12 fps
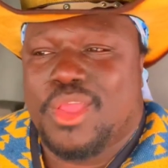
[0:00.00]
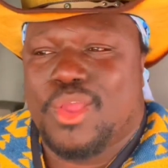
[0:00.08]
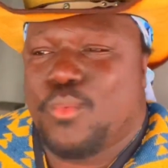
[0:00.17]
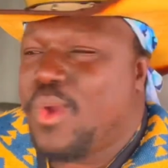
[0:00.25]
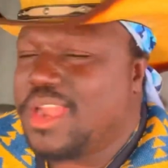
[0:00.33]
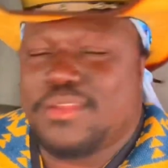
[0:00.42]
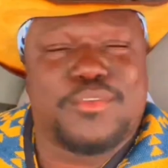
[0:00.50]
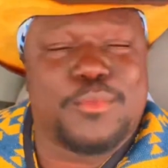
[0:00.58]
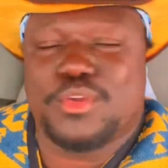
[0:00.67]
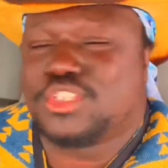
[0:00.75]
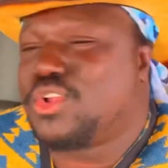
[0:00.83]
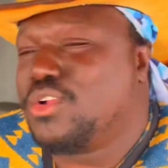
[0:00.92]
One of them
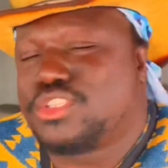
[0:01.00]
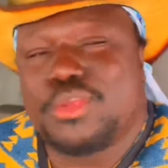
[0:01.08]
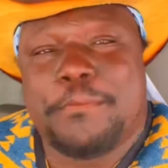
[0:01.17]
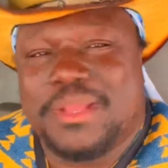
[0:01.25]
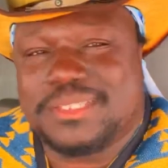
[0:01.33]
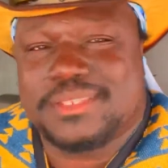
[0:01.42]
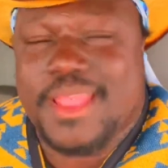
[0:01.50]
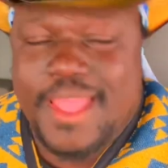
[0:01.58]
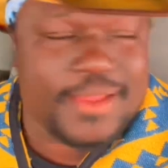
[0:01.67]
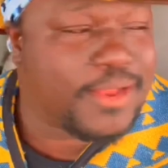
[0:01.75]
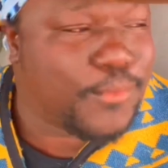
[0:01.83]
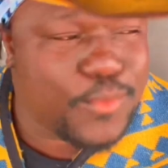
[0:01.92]
was going to
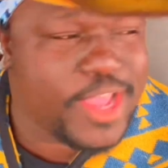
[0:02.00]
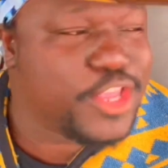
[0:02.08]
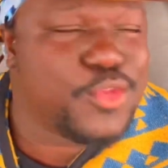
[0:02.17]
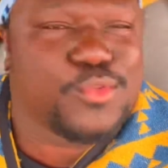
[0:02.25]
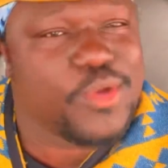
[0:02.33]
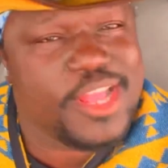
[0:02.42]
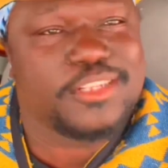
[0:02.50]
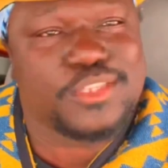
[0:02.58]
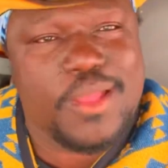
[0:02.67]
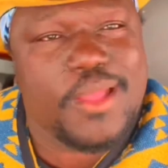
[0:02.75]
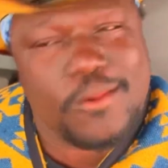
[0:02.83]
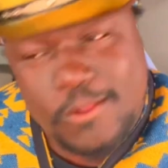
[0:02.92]
Montana, where you ain't
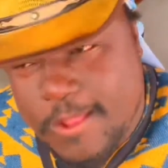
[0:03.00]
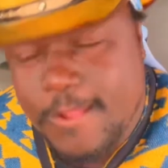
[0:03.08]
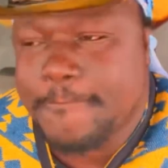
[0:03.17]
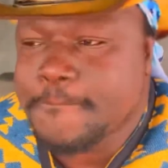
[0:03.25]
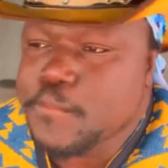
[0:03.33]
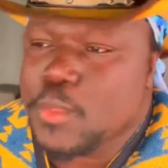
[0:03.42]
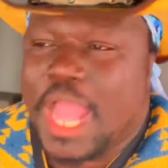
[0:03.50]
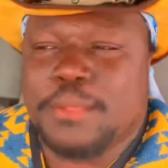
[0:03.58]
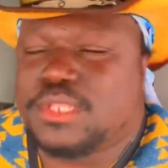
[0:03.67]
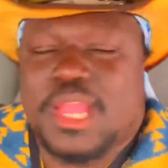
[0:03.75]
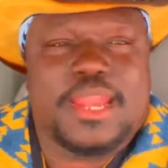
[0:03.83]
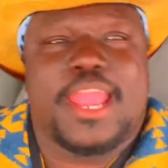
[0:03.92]
trying to go. I'm
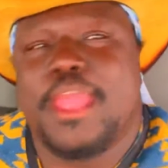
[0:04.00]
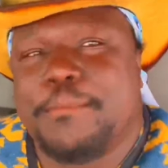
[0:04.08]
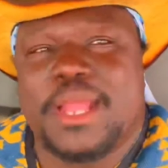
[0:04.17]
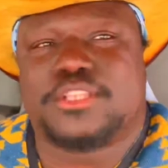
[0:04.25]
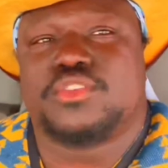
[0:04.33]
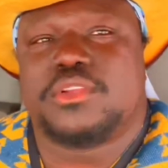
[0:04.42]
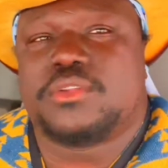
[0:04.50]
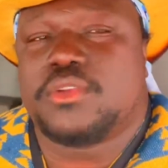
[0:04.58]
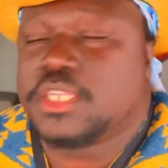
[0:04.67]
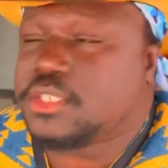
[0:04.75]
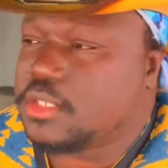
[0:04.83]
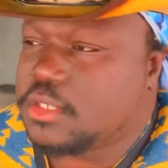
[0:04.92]
trying to head back to the
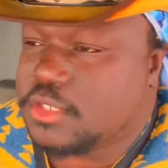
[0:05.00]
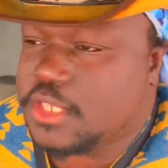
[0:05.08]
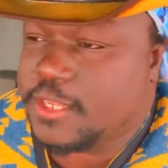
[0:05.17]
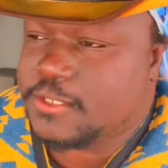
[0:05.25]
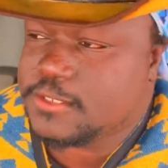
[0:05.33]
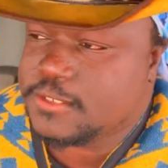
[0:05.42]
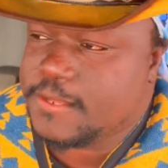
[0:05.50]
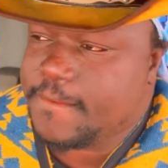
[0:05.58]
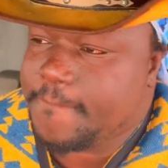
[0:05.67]
great state of Texas.